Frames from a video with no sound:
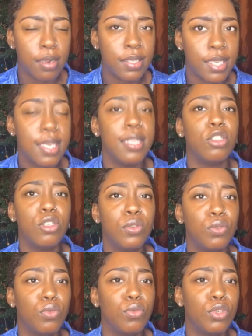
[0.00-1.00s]
tend
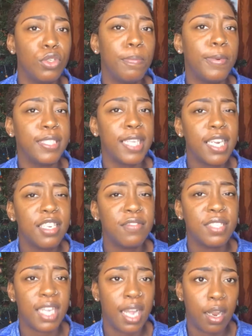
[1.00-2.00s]
to do protective
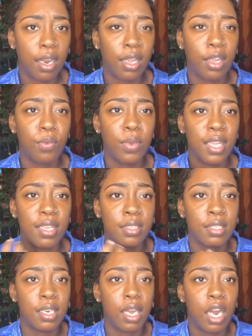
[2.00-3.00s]
styling when it gets
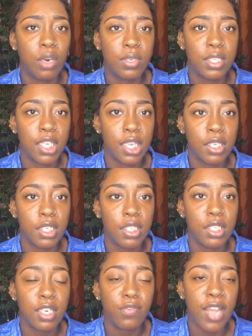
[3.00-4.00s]
to the awkward stage,
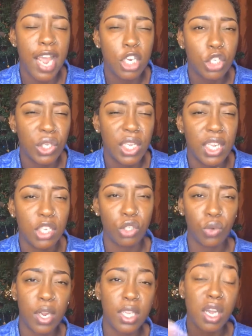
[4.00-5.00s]
instead of actually
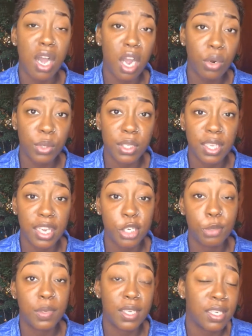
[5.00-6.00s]
enjoying the awkward
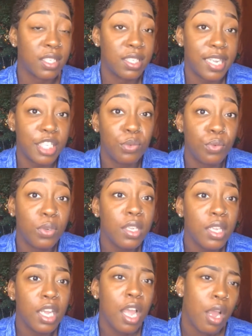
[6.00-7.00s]
stage, because that's
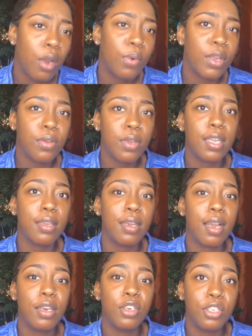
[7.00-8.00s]
really where you
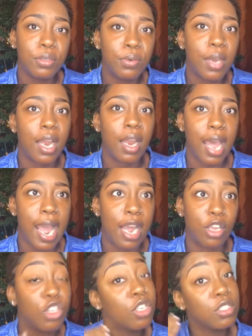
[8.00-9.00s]
can do a
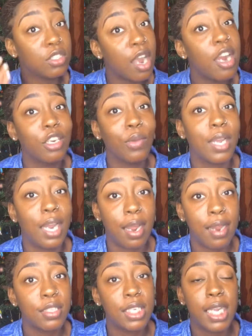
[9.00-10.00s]
lot. You can start doing a
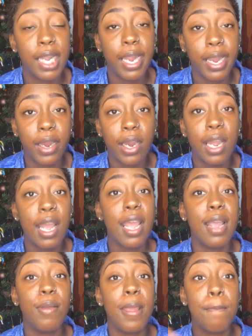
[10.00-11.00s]
lot to your hair,
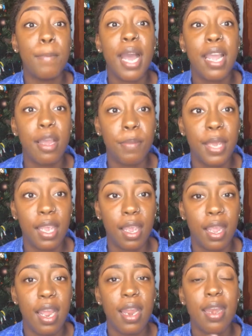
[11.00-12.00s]
in my
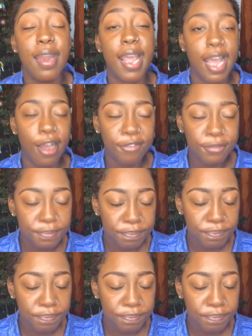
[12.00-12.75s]
opinion. Now,